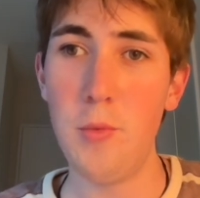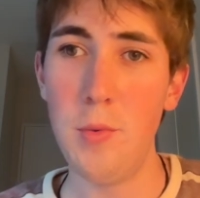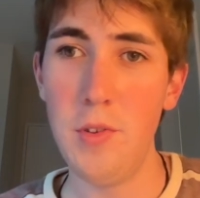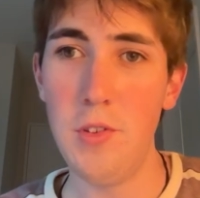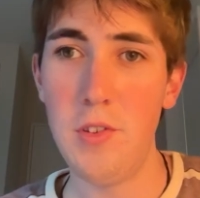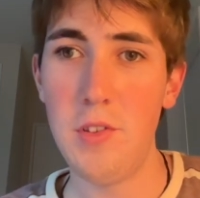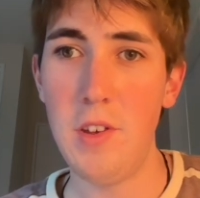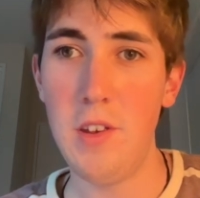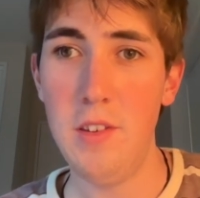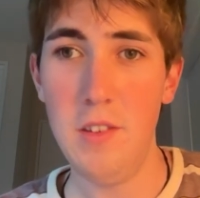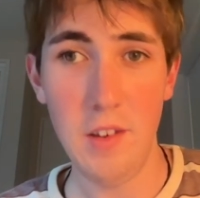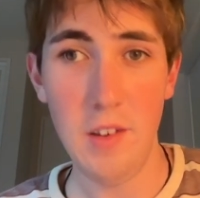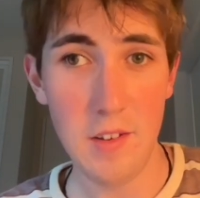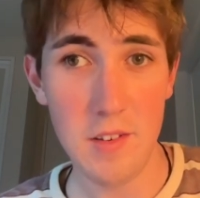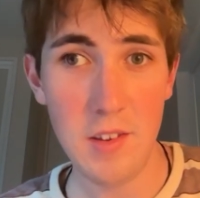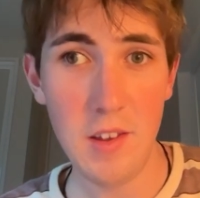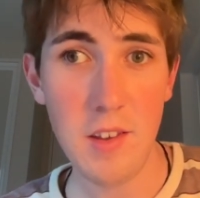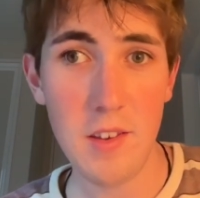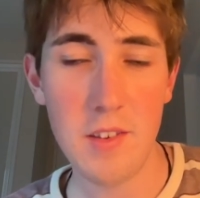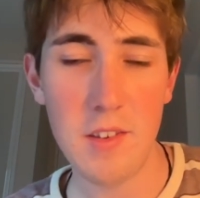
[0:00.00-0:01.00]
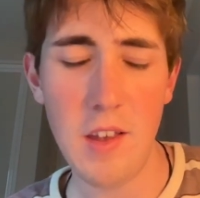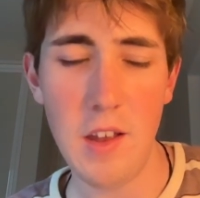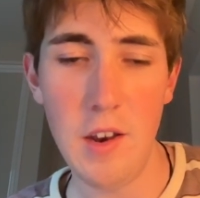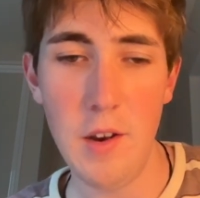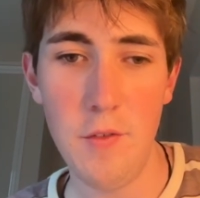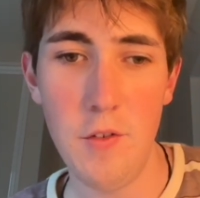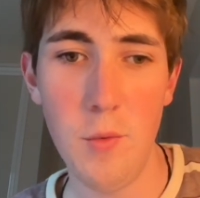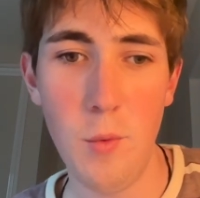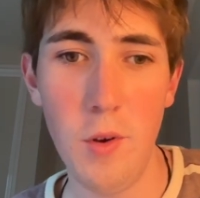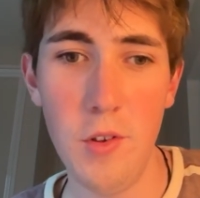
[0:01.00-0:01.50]
was a success, and
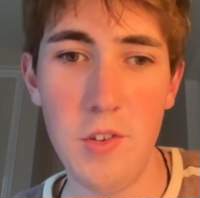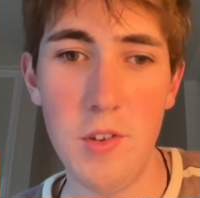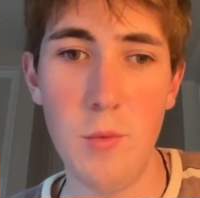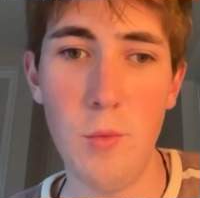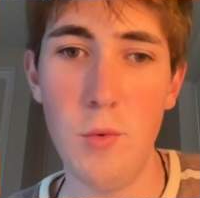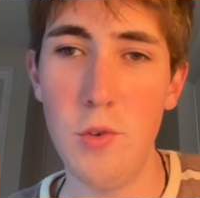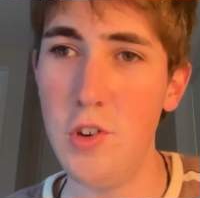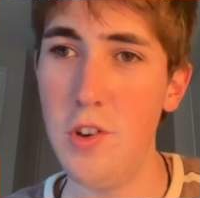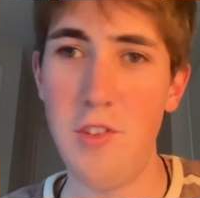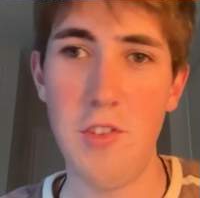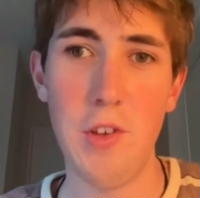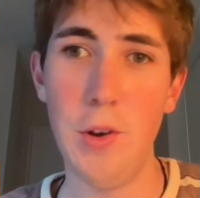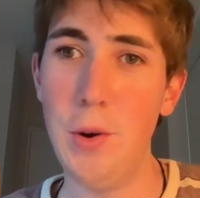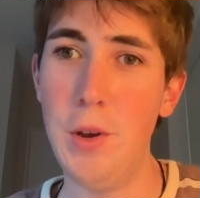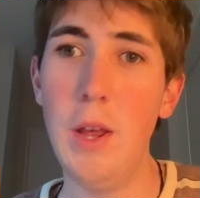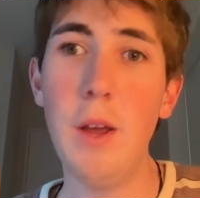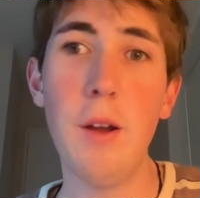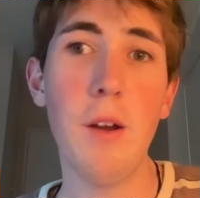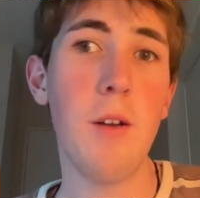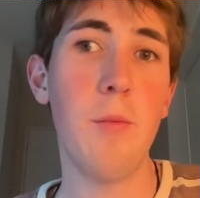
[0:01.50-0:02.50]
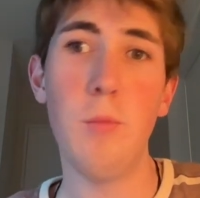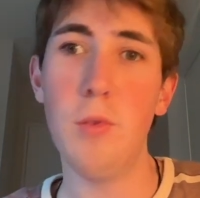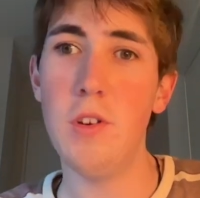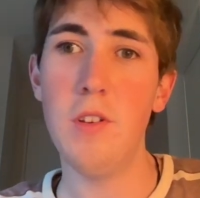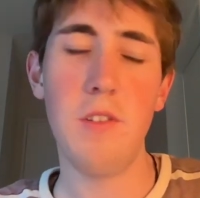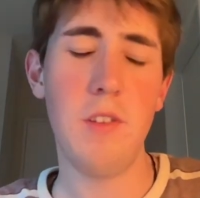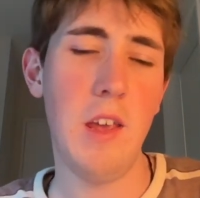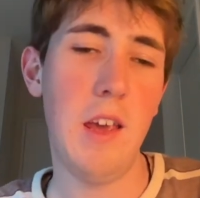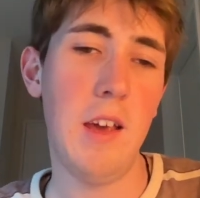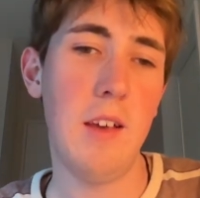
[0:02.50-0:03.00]
if it wasn't, we'll just throw an error and we'll
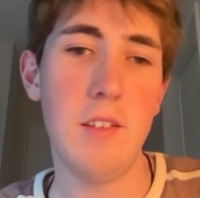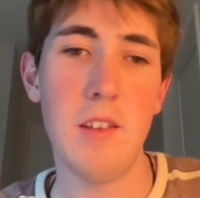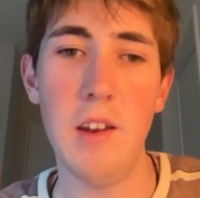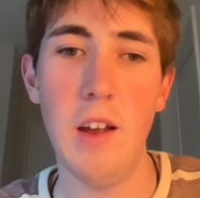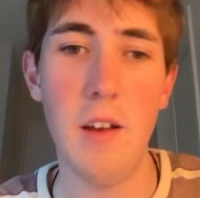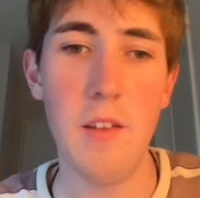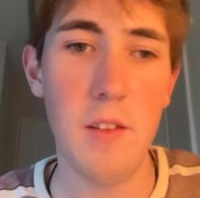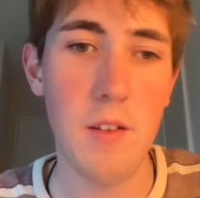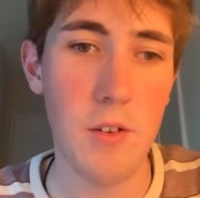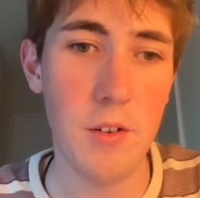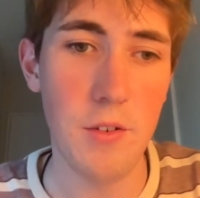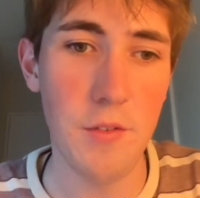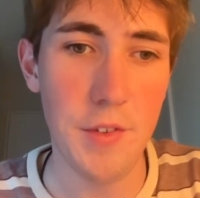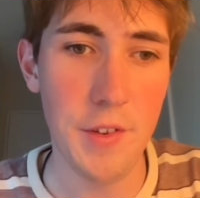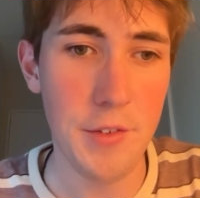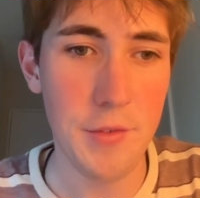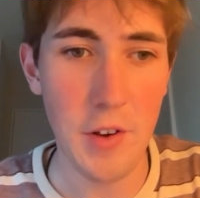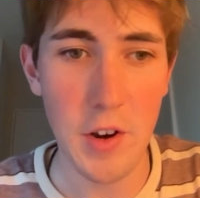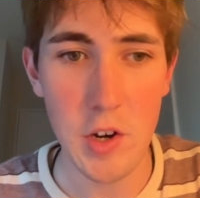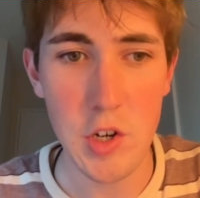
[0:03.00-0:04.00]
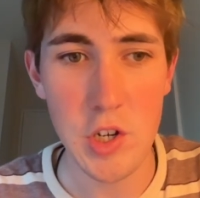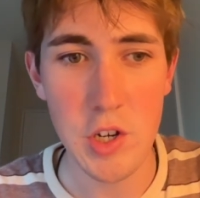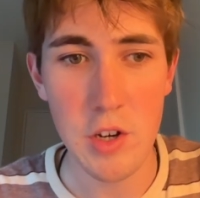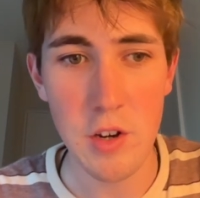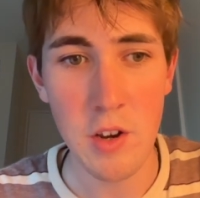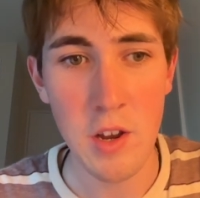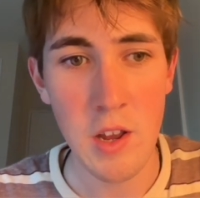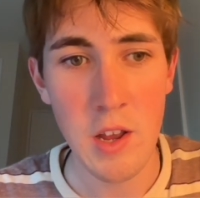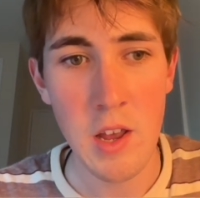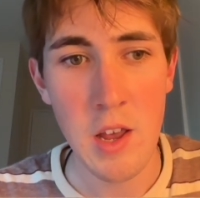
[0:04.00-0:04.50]
just exit out of this function.
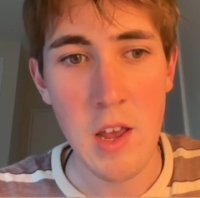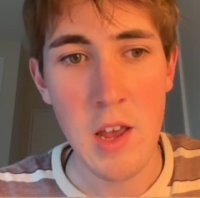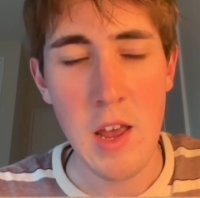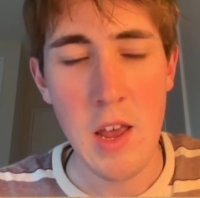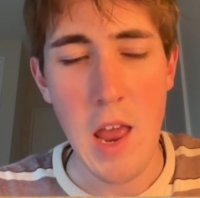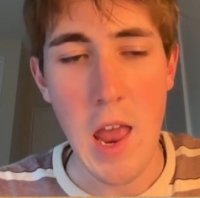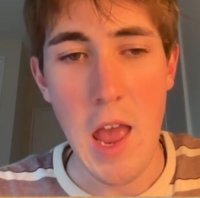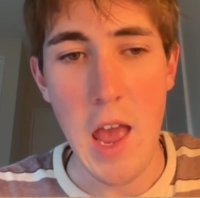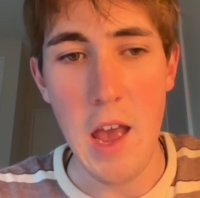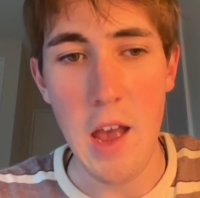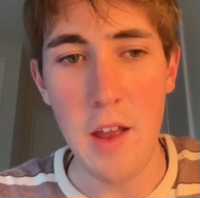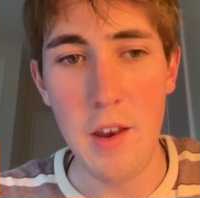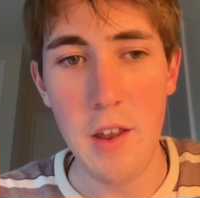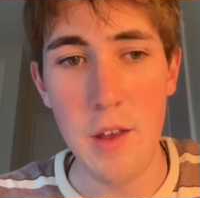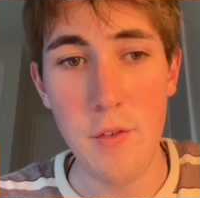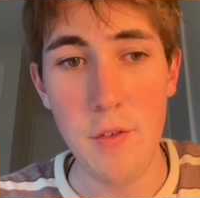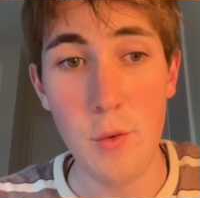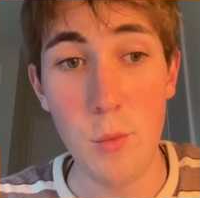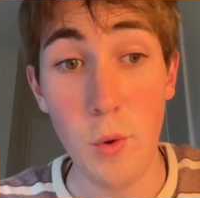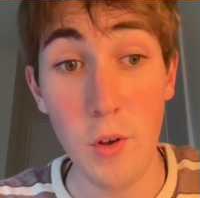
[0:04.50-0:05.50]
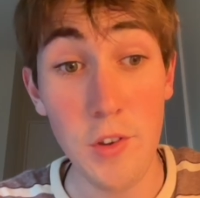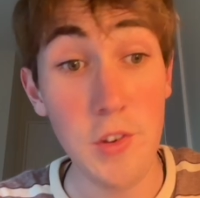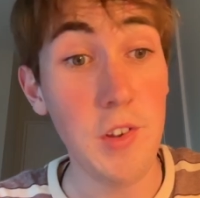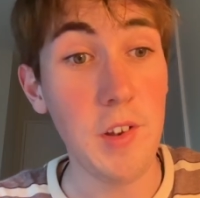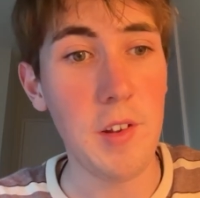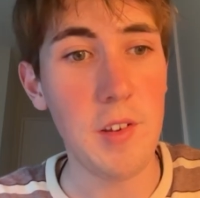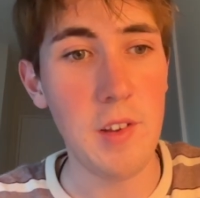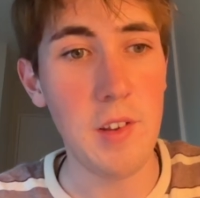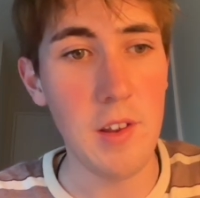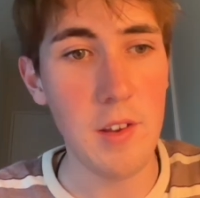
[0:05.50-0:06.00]
And if it was
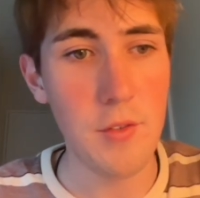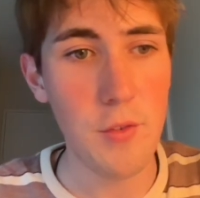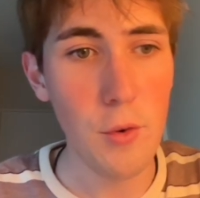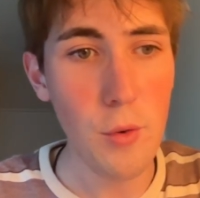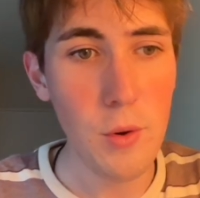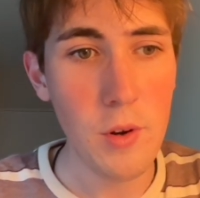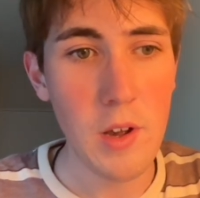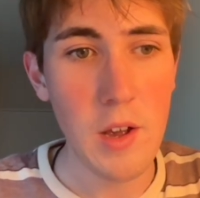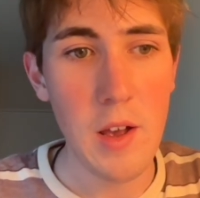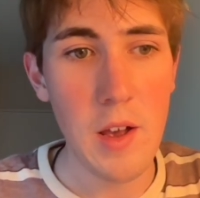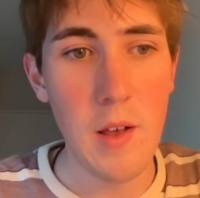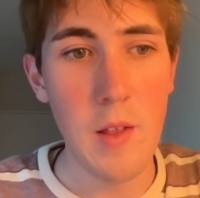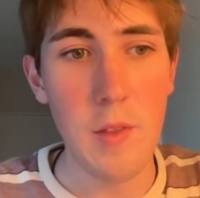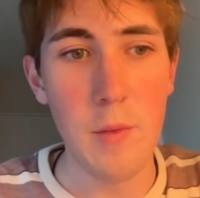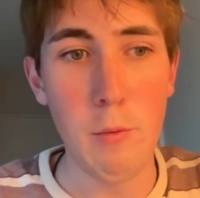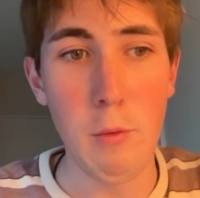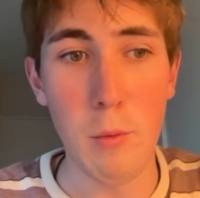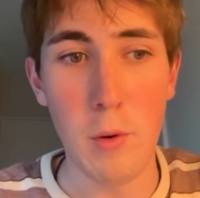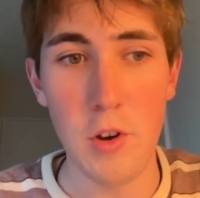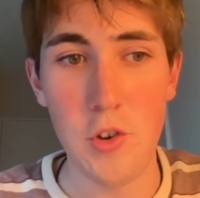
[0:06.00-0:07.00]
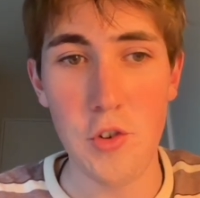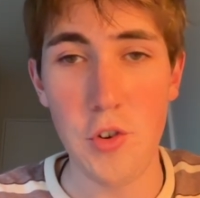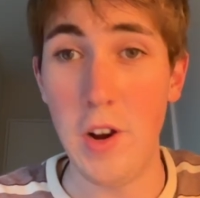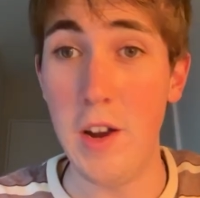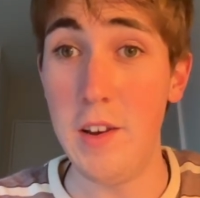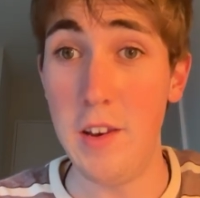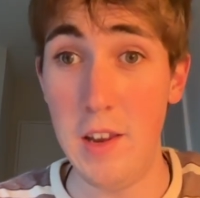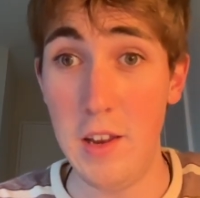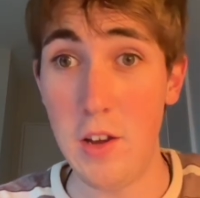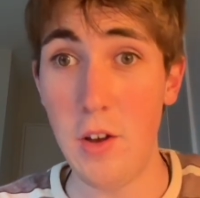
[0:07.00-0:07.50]
successful, we want to try
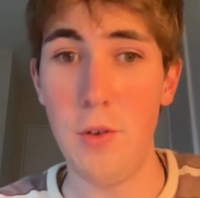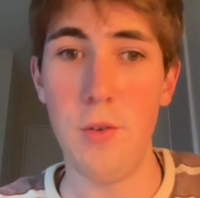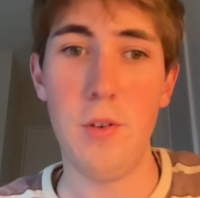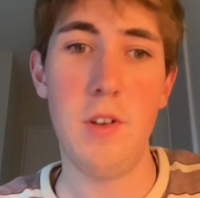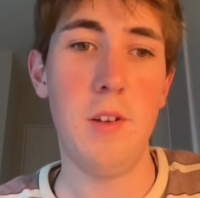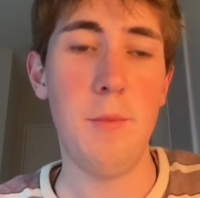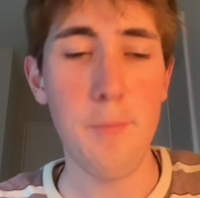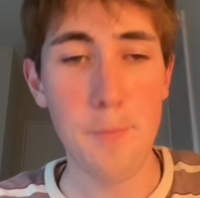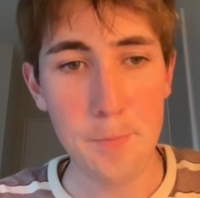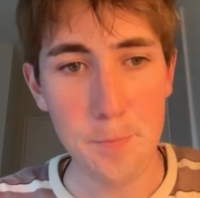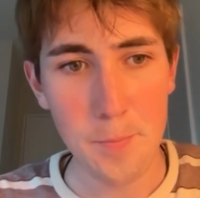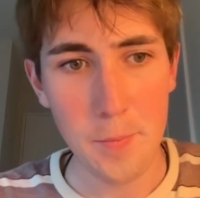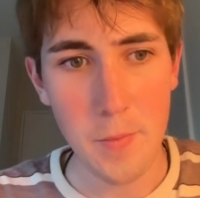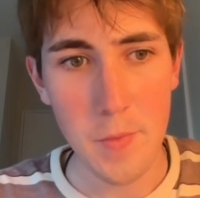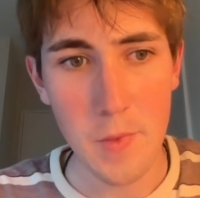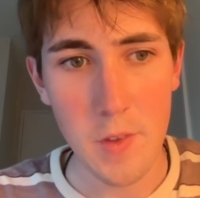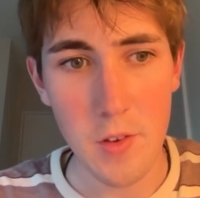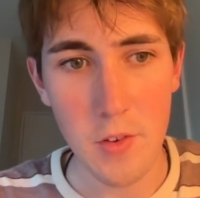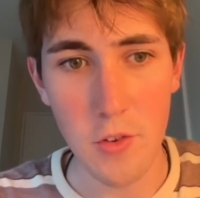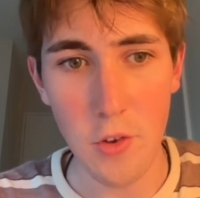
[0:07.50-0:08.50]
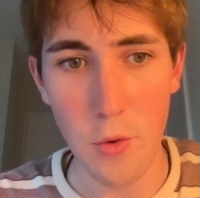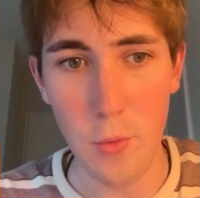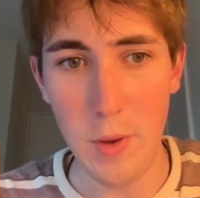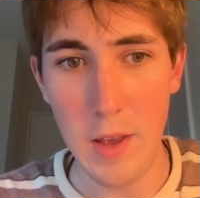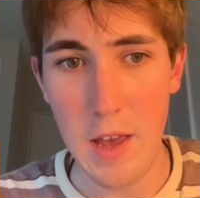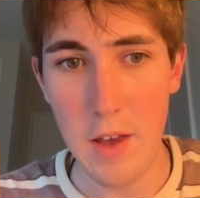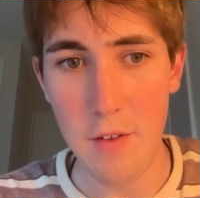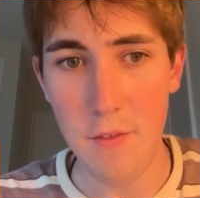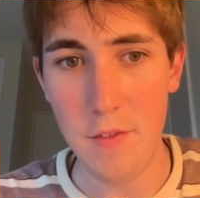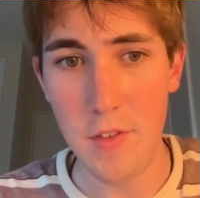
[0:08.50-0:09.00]
and decode it. So we
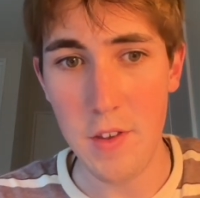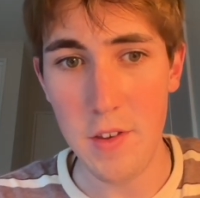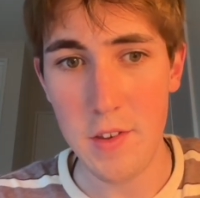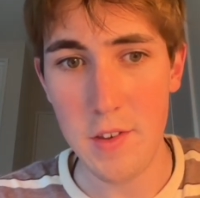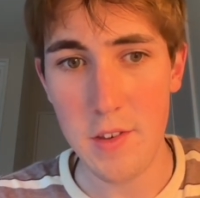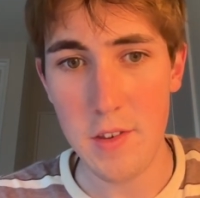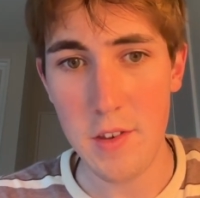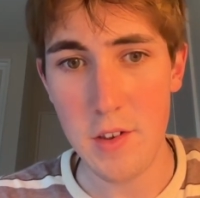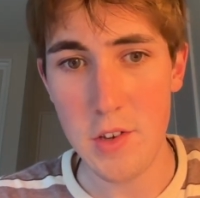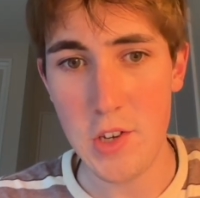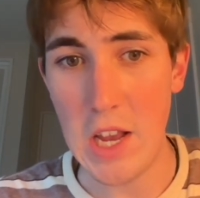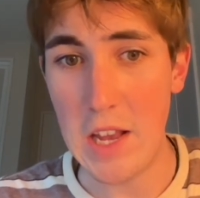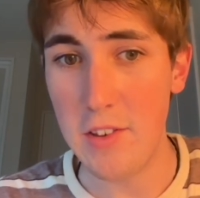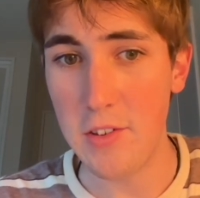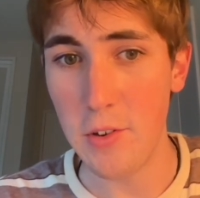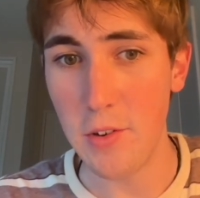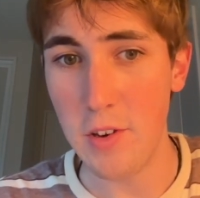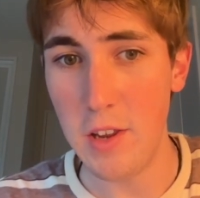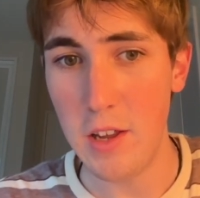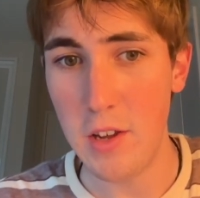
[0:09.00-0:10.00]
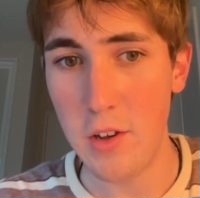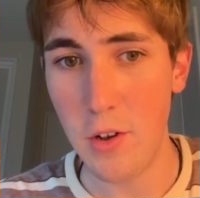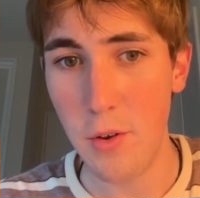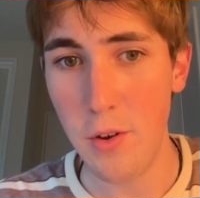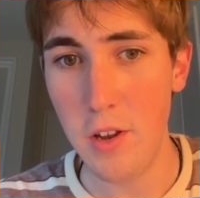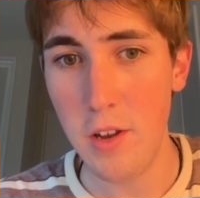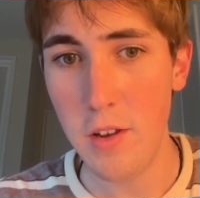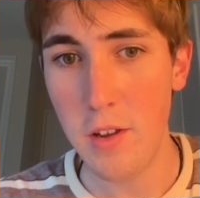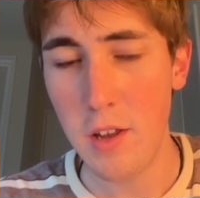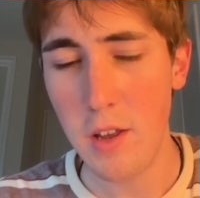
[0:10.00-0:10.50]
have this JSON
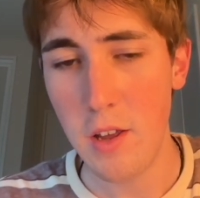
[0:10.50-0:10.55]
decoder,